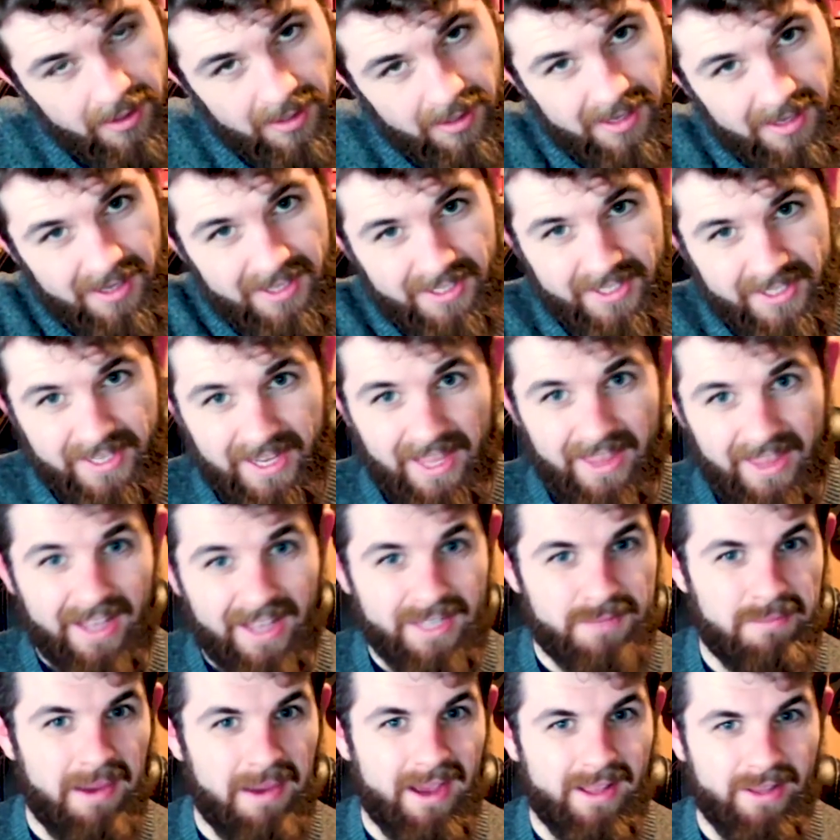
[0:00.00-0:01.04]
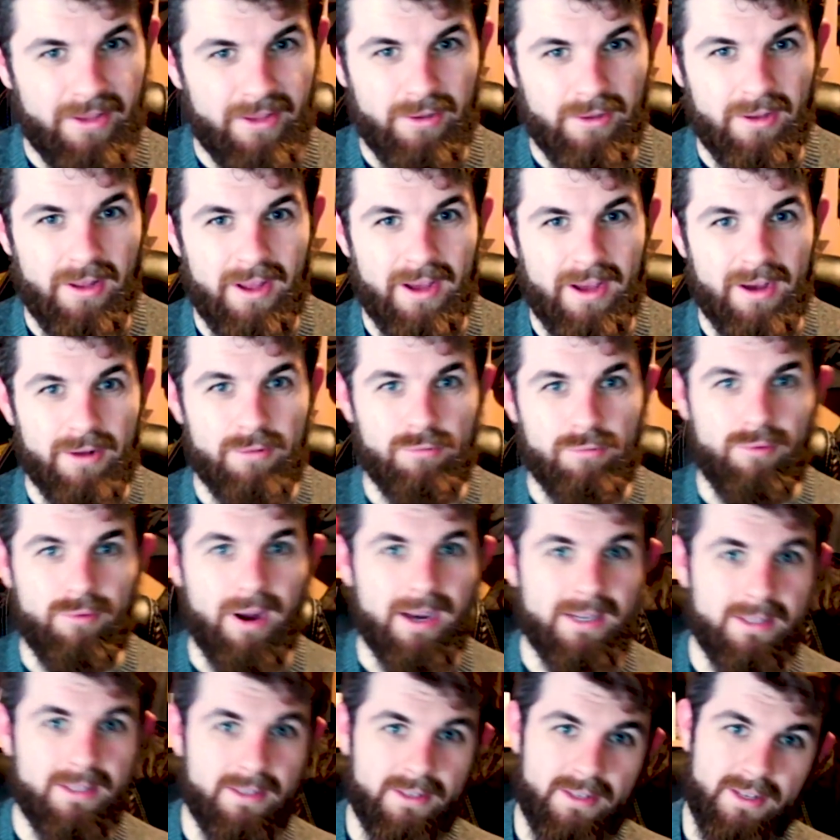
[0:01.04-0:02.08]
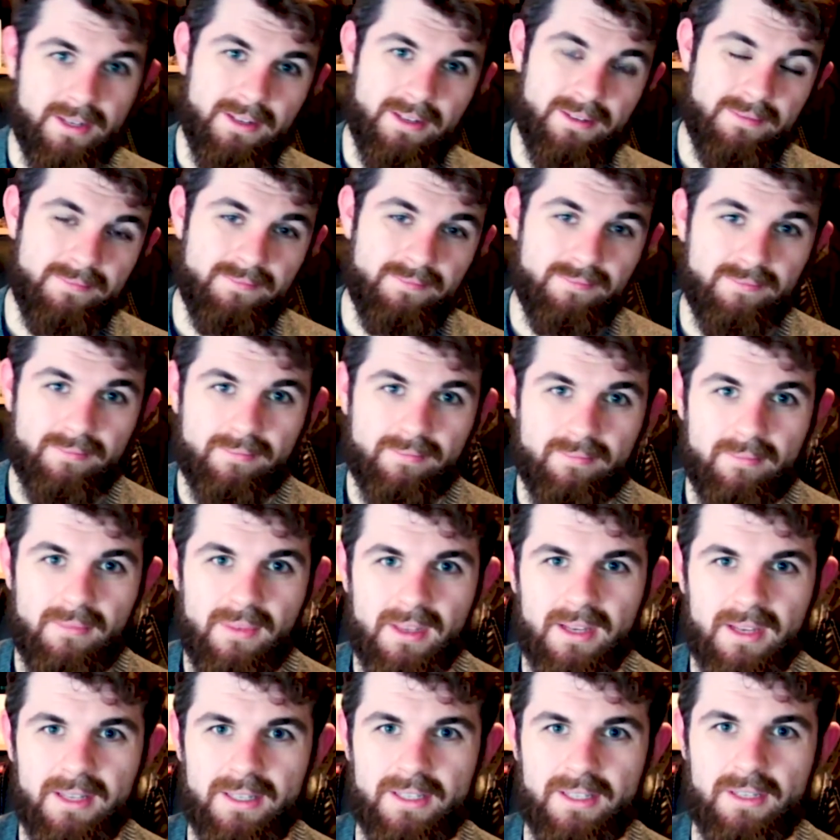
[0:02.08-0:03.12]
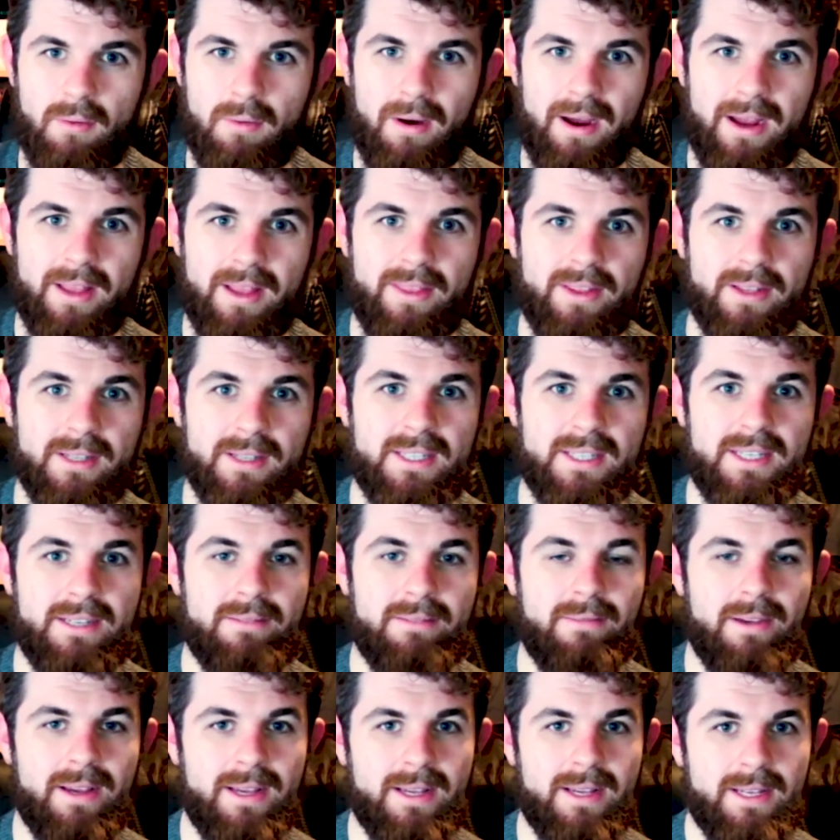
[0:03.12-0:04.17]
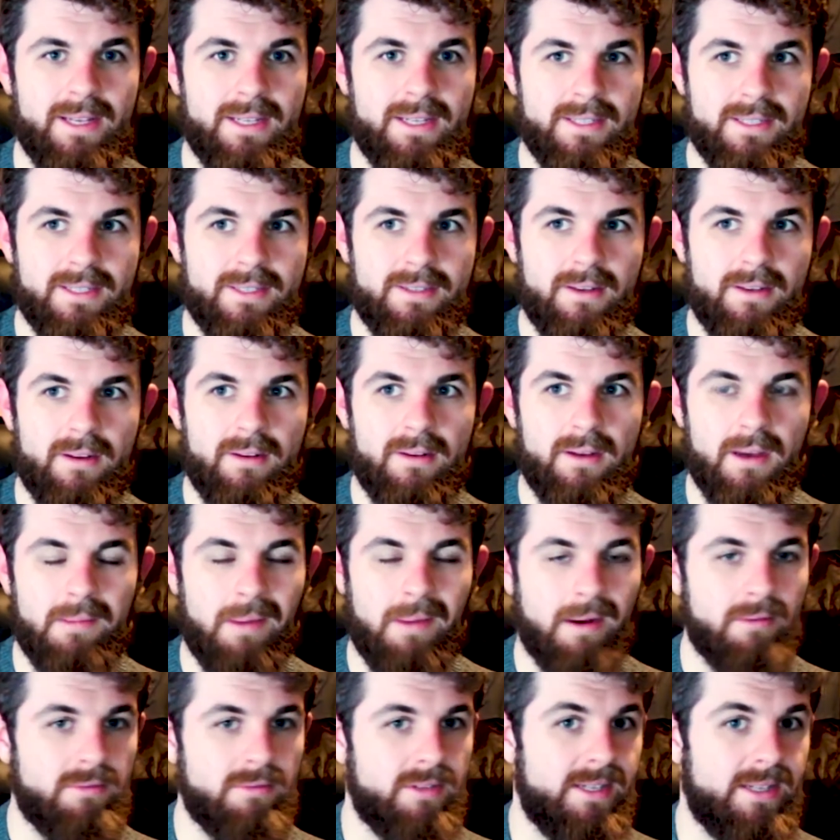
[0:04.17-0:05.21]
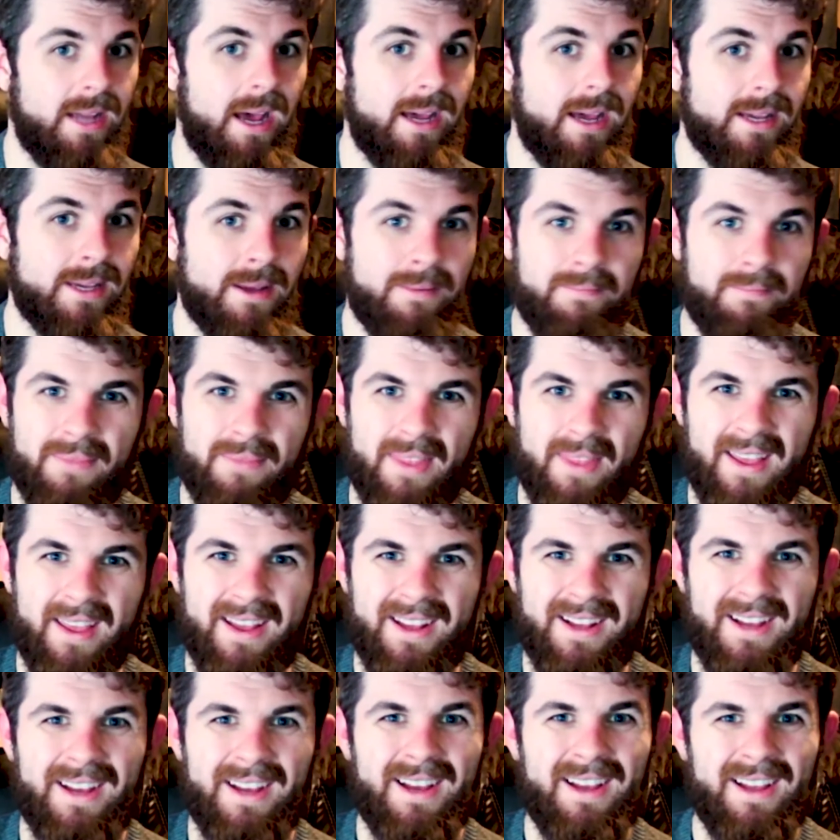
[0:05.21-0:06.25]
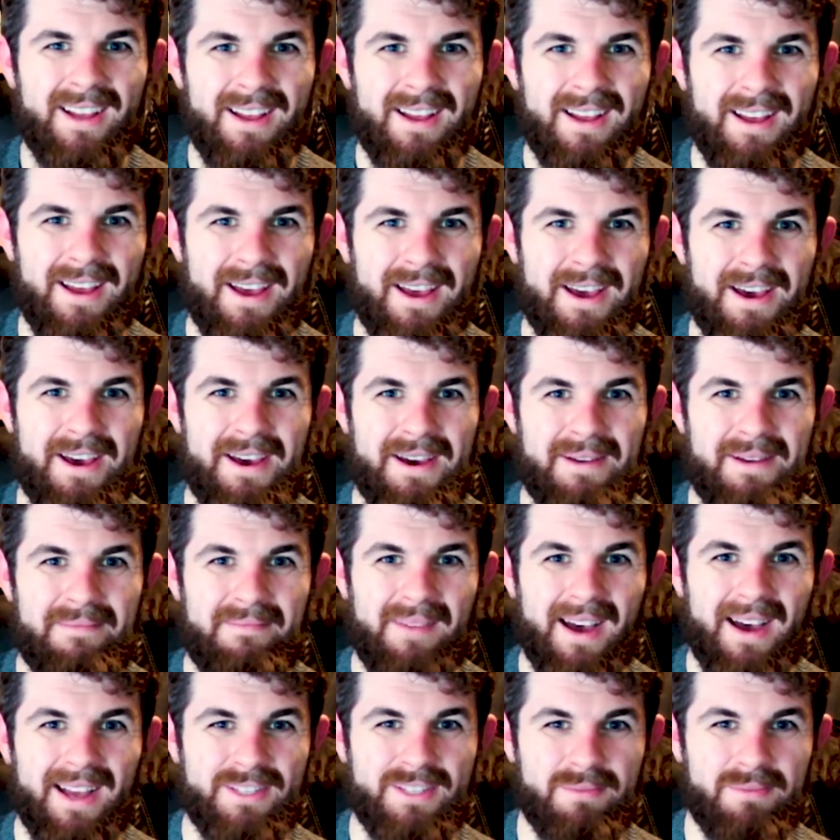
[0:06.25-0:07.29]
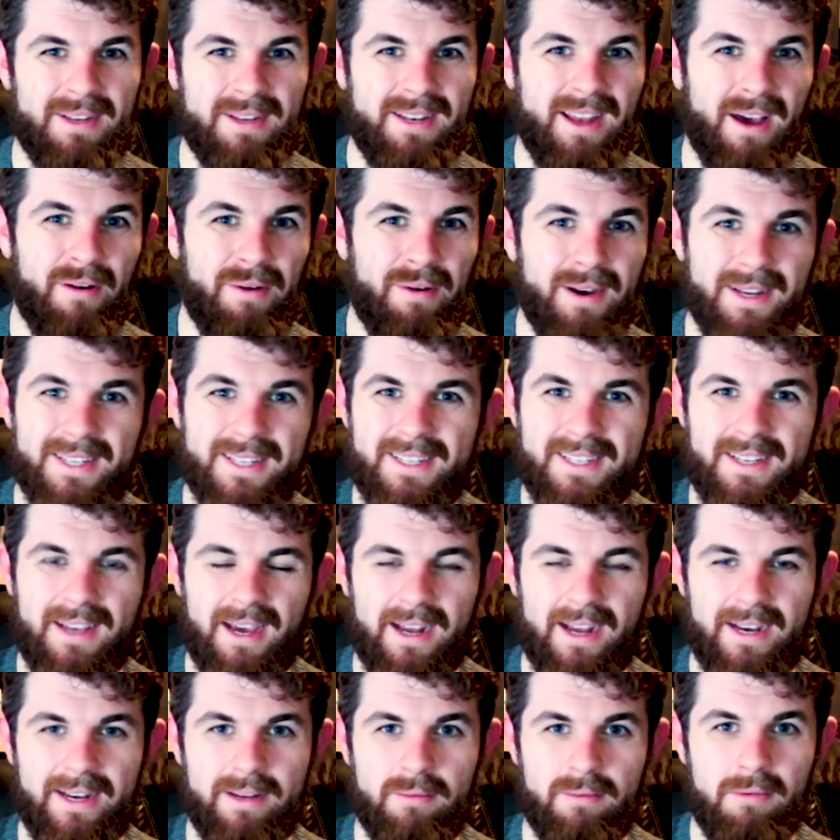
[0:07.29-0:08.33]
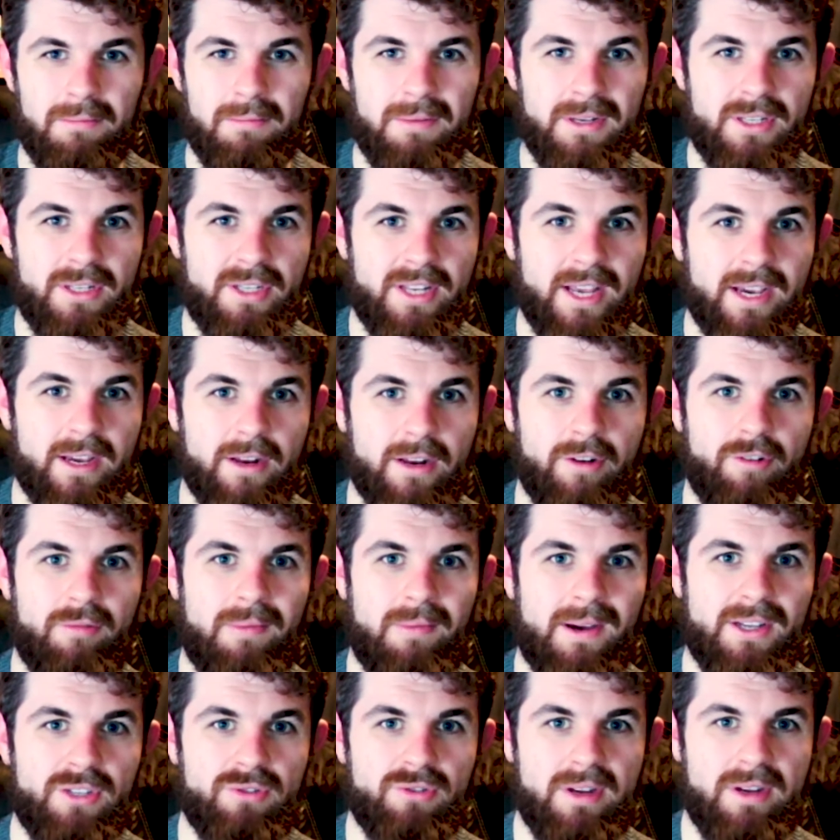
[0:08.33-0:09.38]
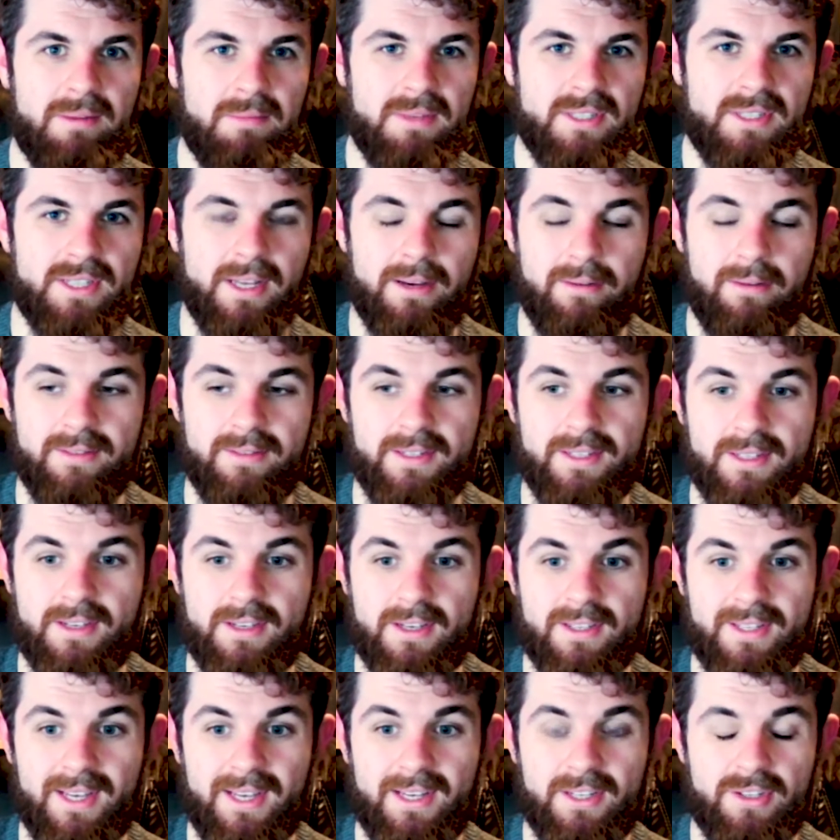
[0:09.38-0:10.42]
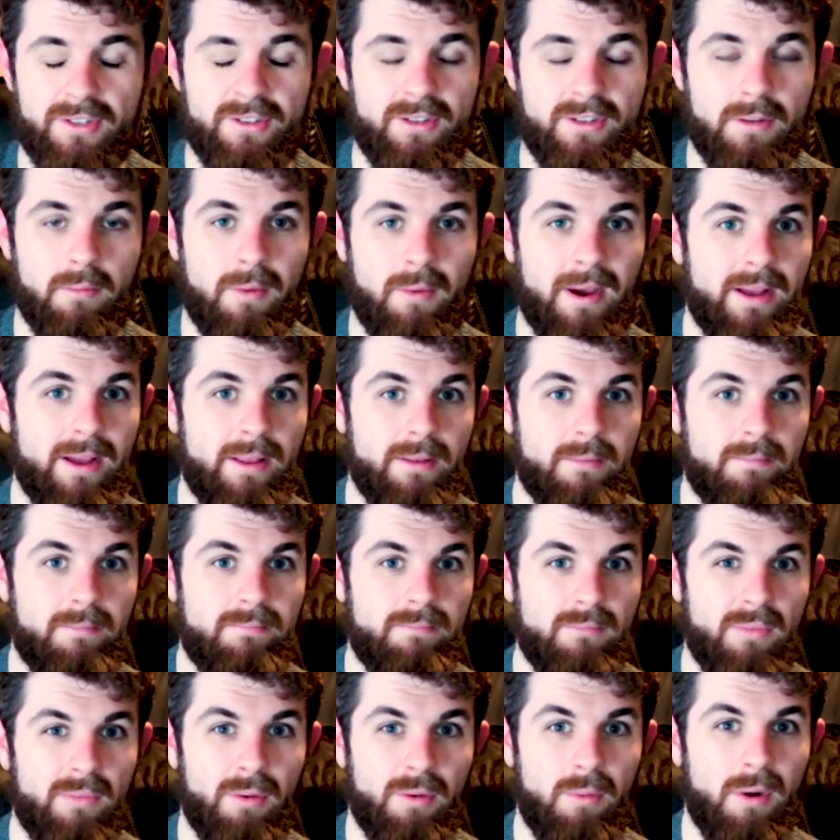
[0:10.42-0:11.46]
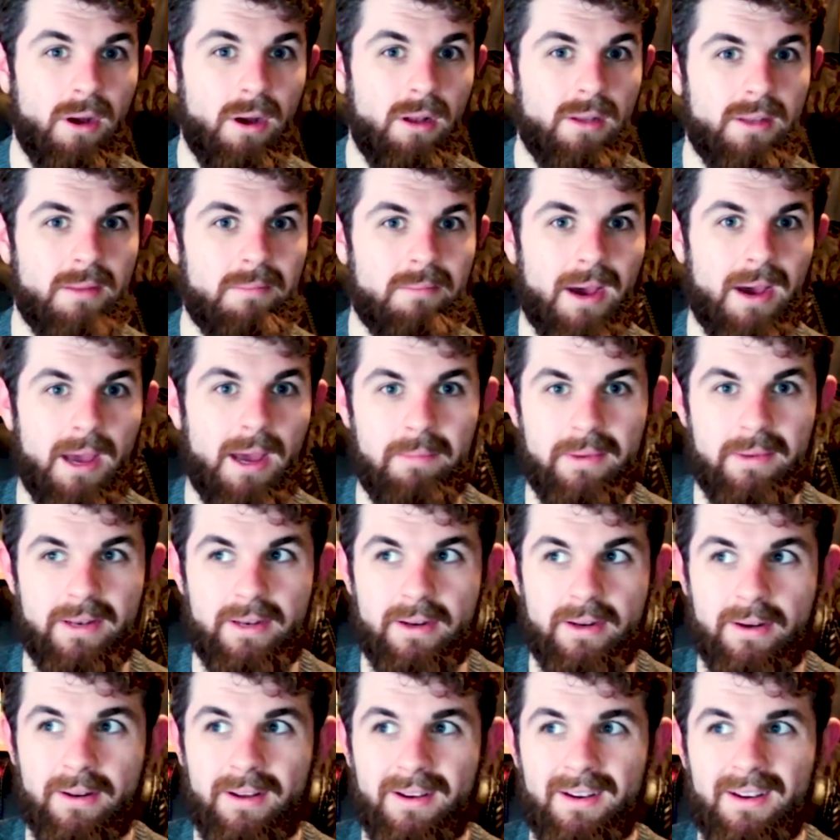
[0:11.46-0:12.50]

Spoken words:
So yeah, that's my little rant into why I think TV is about to die. As we know it, and it will be taken over by streaming services, because that's just the way of the world, in my opinion.